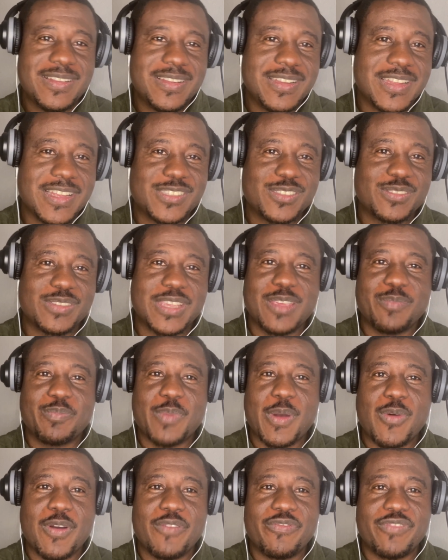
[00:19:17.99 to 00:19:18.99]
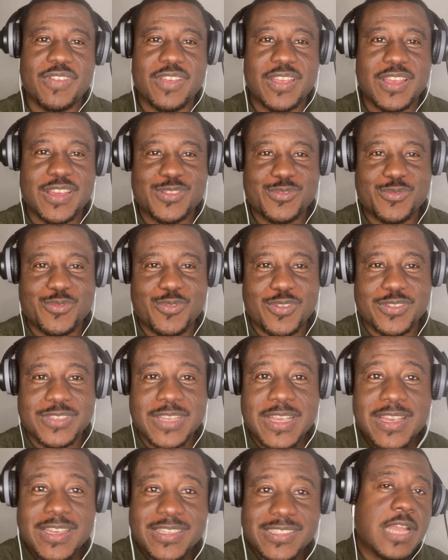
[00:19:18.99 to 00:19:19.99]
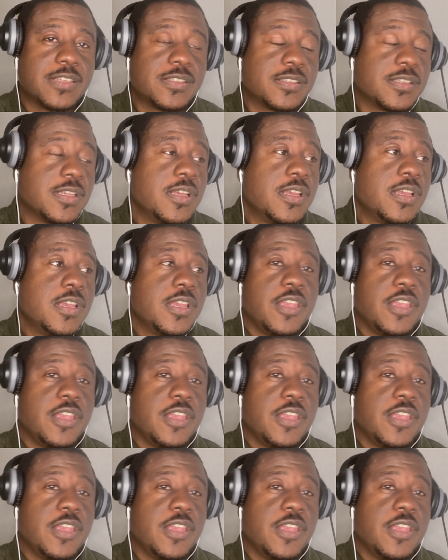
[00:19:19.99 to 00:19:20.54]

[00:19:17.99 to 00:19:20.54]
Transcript: Let's keep our fingers crossed. Guys,